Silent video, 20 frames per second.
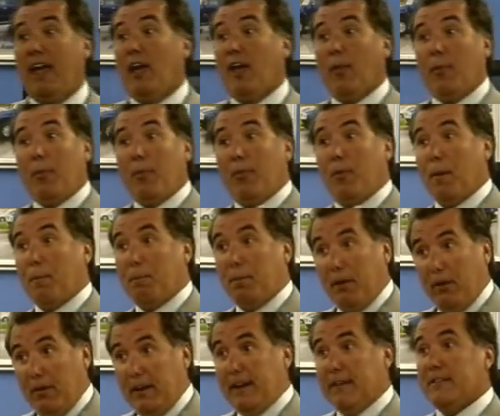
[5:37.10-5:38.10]
The
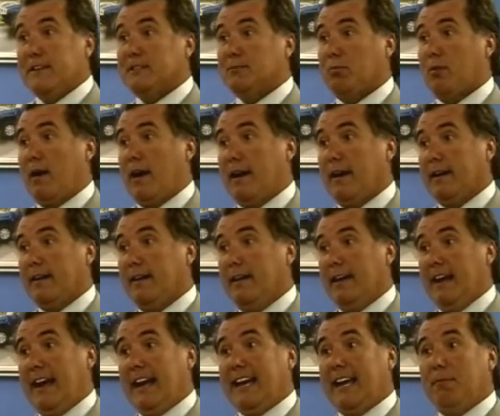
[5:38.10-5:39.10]
beauty of this product,
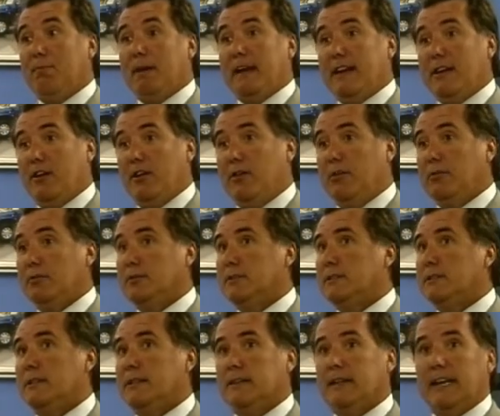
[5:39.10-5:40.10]
it can be used
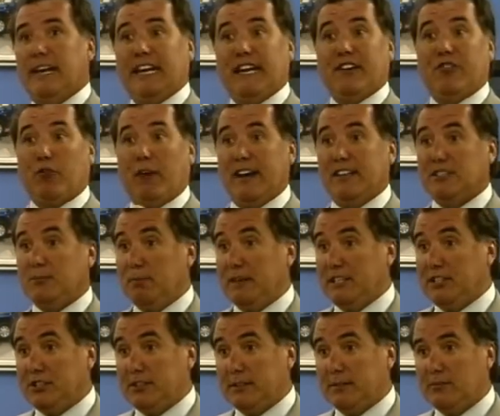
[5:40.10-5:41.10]
in a
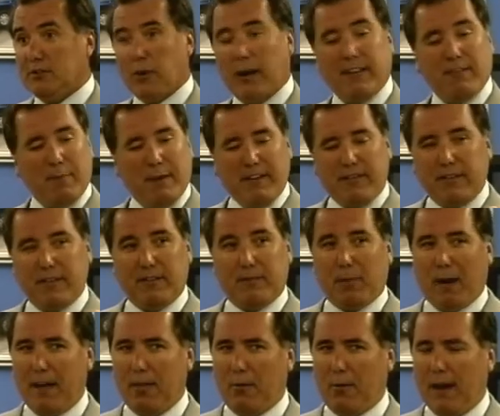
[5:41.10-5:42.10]
transmission. Transmissions, by
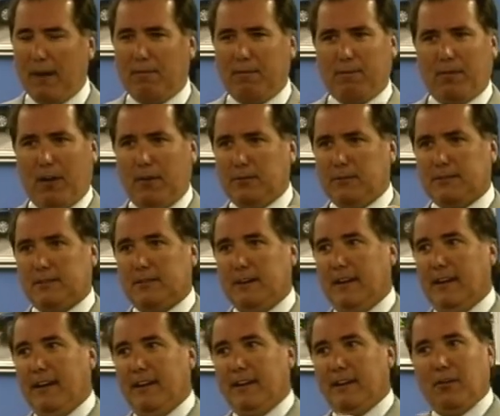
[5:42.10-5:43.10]
the way, folks,
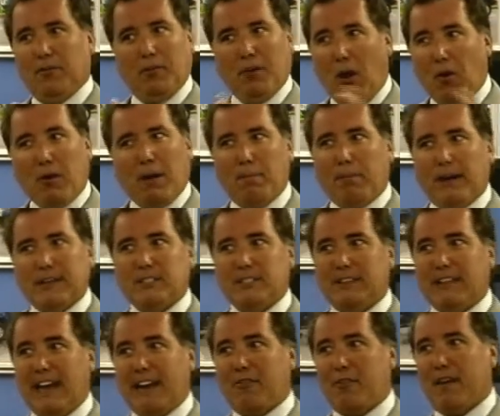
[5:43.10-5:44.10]
no combustion in
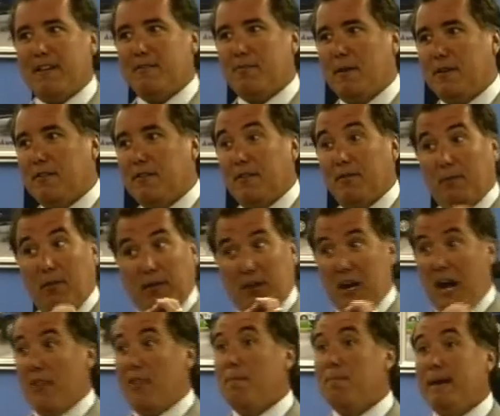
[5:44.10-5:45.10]
that transmission,
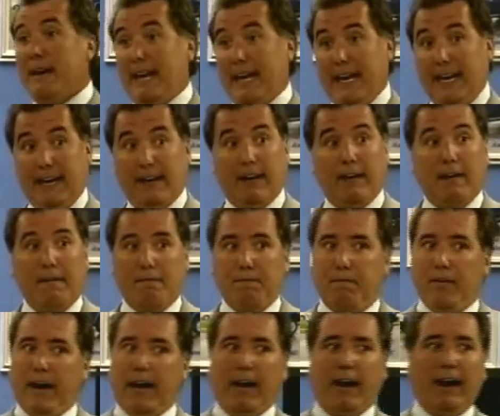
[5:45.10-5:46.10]
nothing but heat.
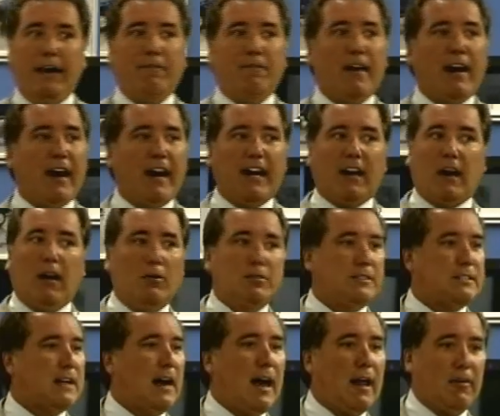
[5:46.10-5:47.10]
Very, very close
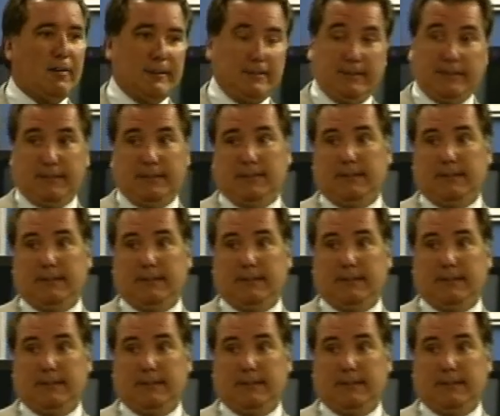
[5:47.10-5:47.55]
tolerances.